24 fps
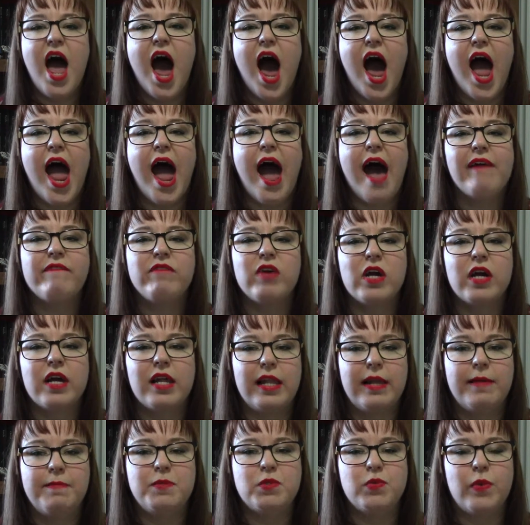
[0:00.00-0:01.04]
I have her
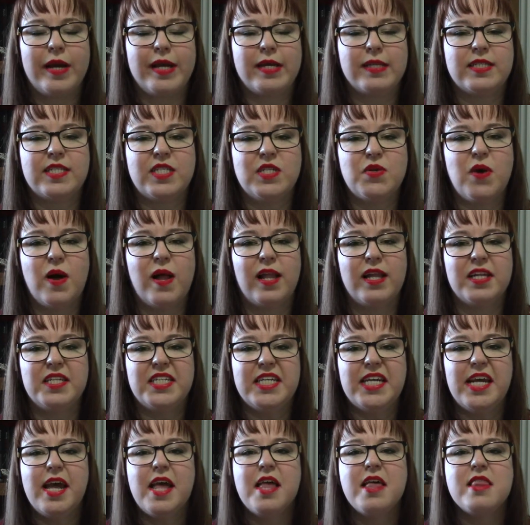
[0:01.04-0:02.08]
Clipped Wings
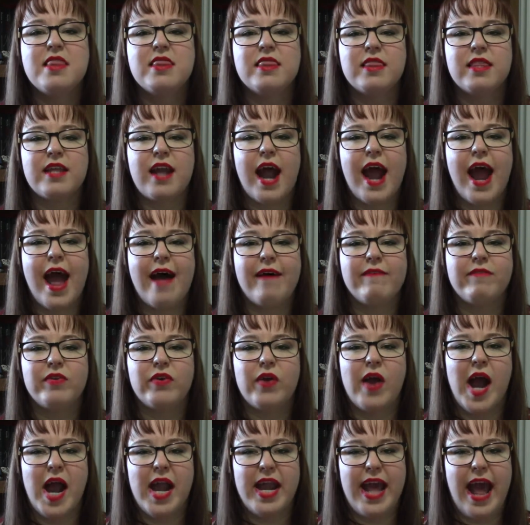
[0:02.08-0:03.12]
duology that I haven't
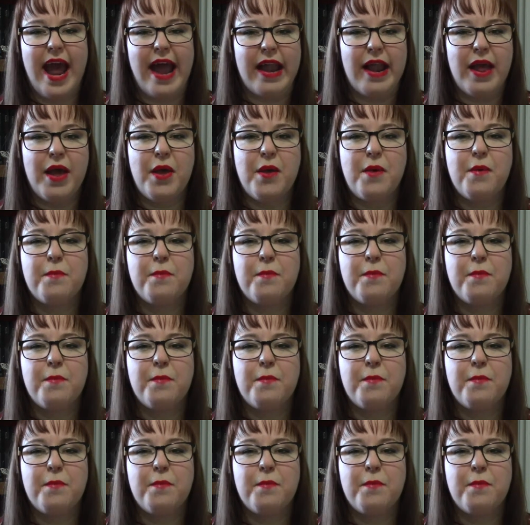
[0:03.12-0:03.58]
read yet,